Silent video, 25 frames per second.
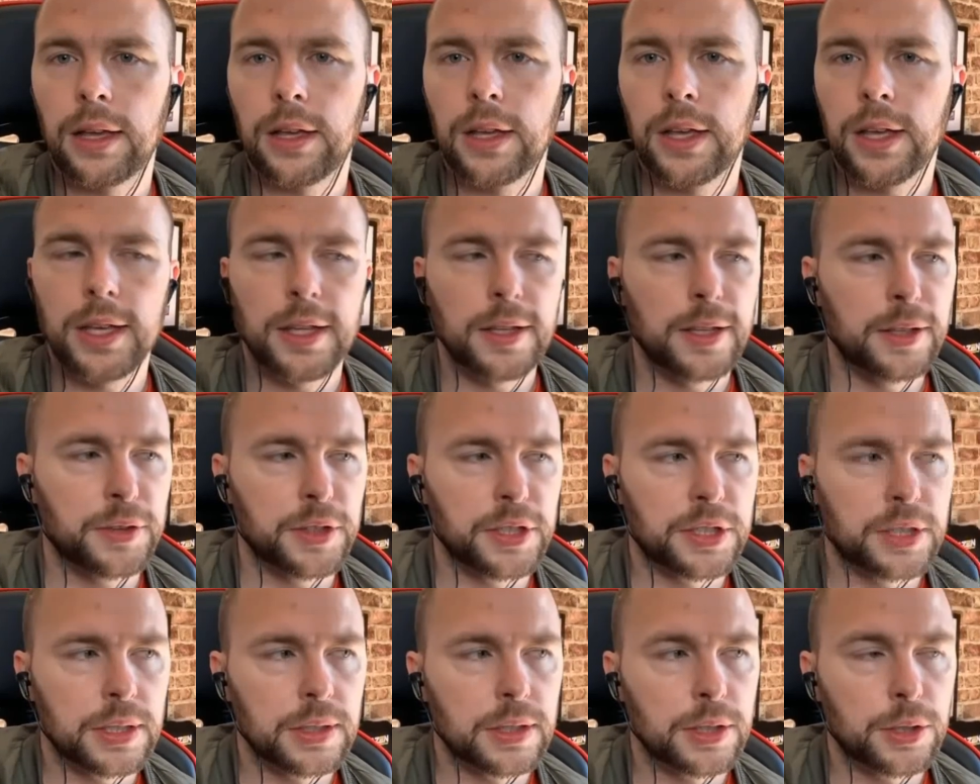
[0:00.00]

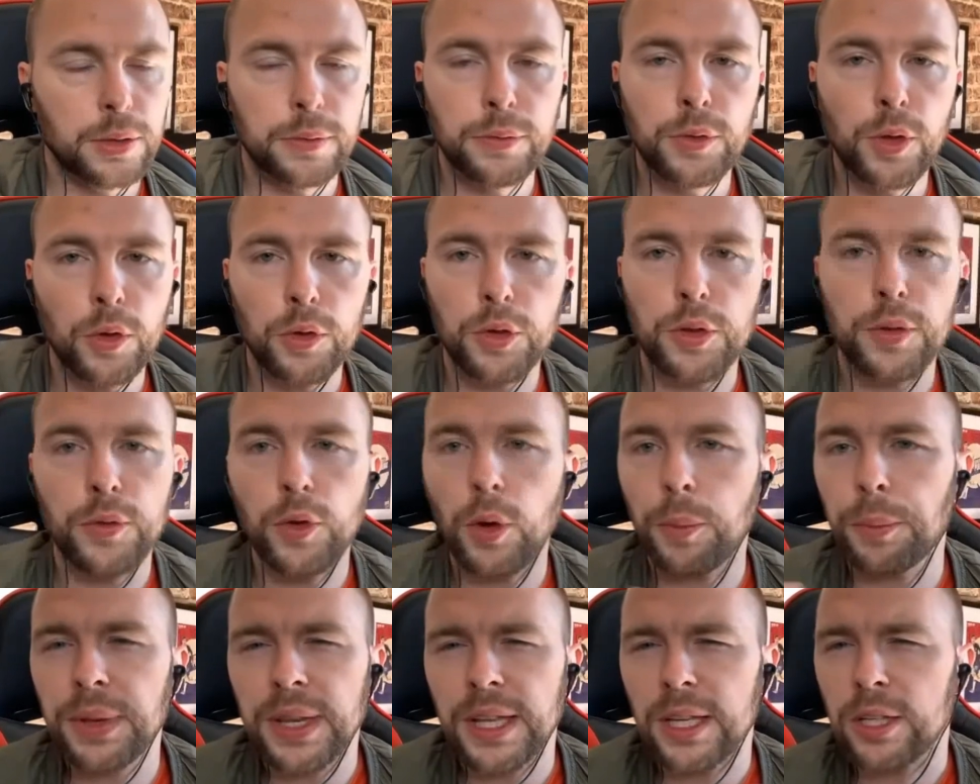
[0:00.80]
You've
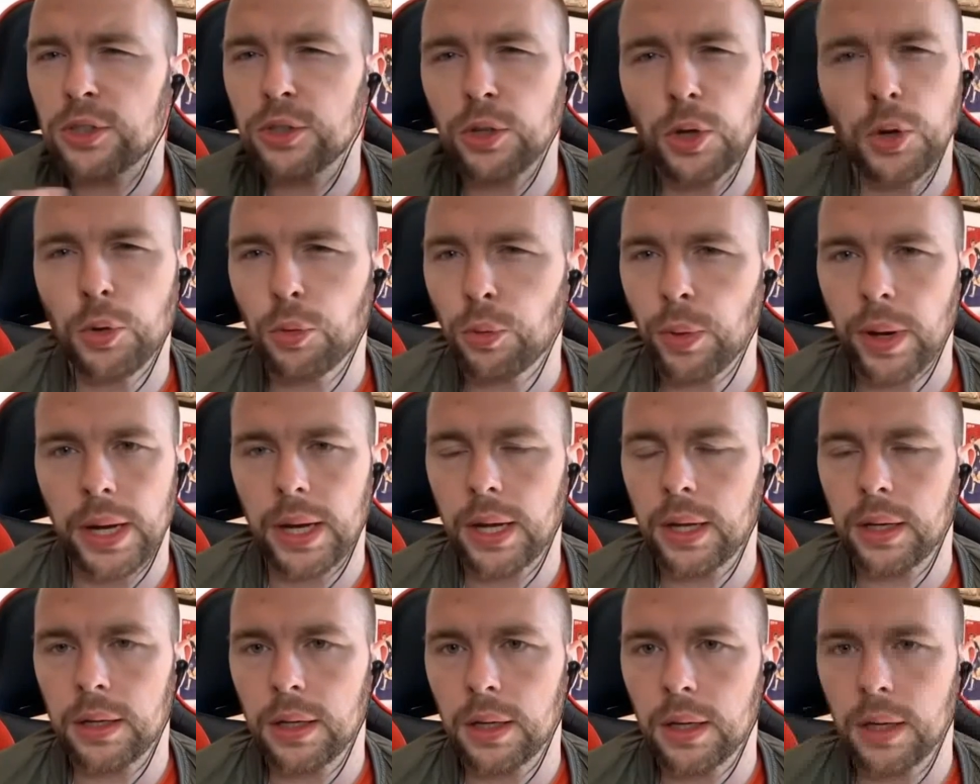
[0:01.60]
not been
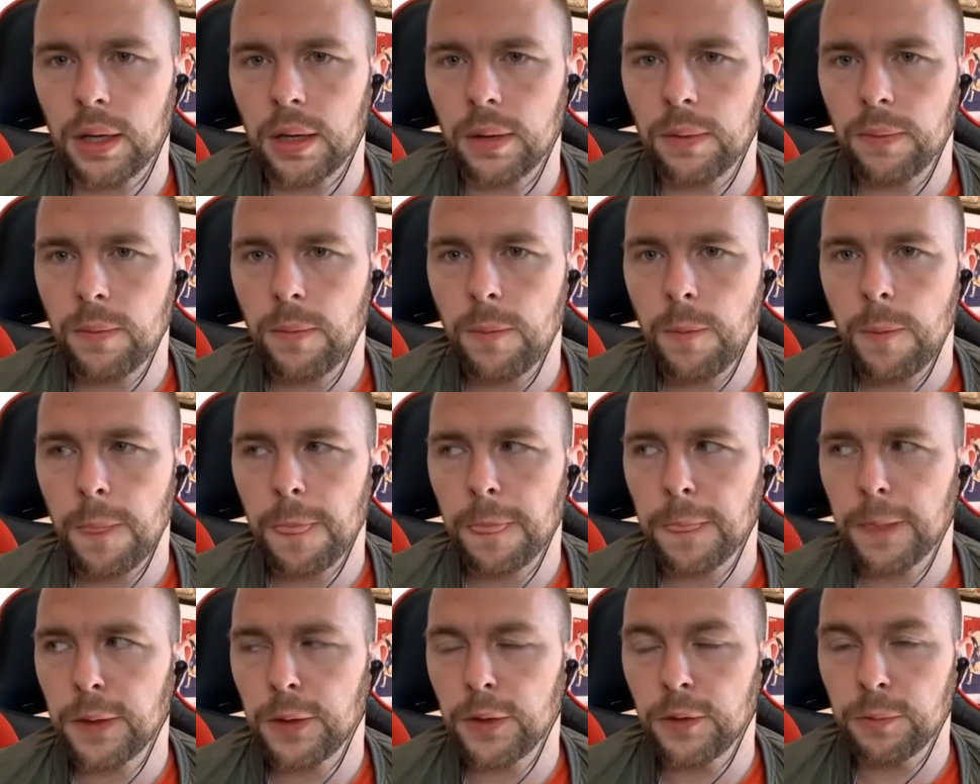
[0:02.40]
exonerated here.
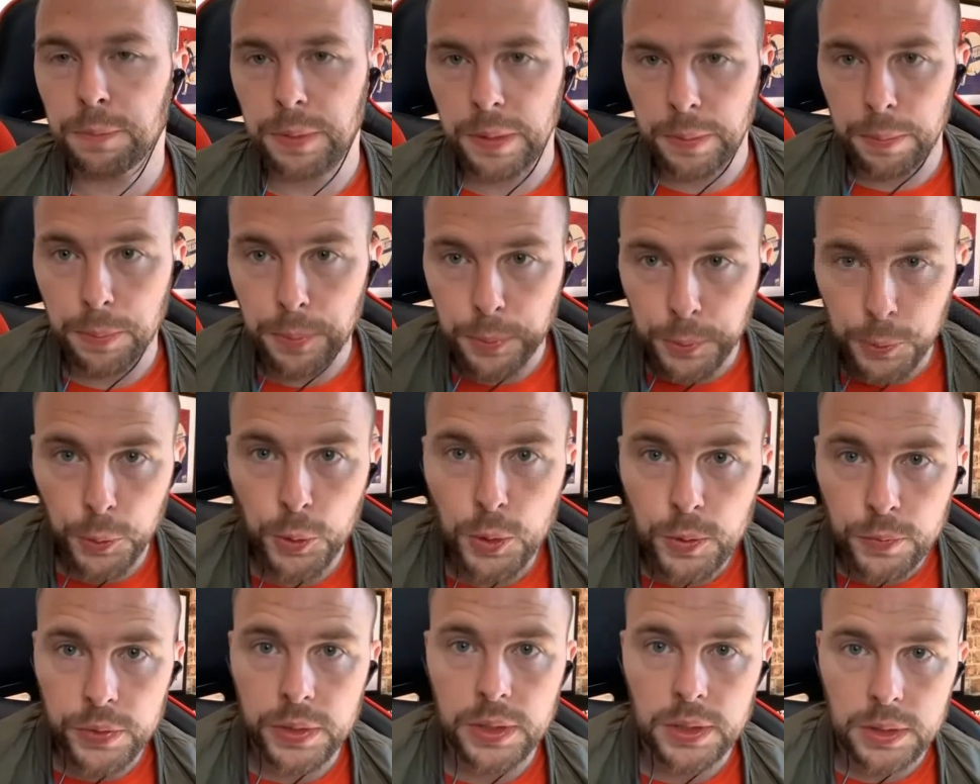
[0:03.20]
You've been
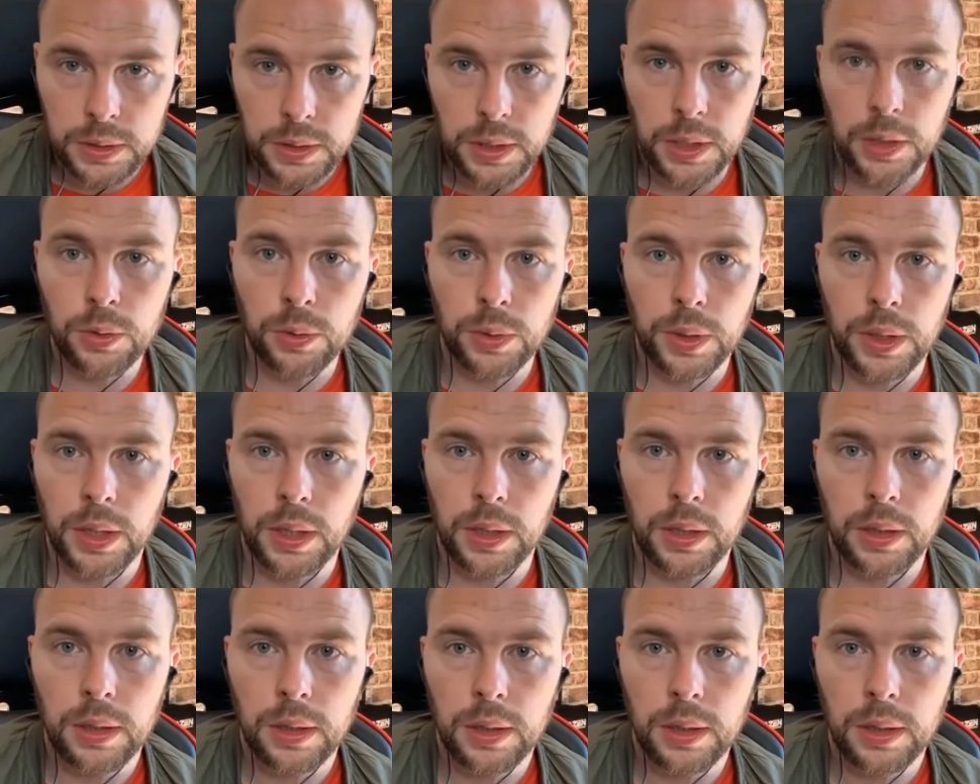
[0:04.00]
proven as guilty.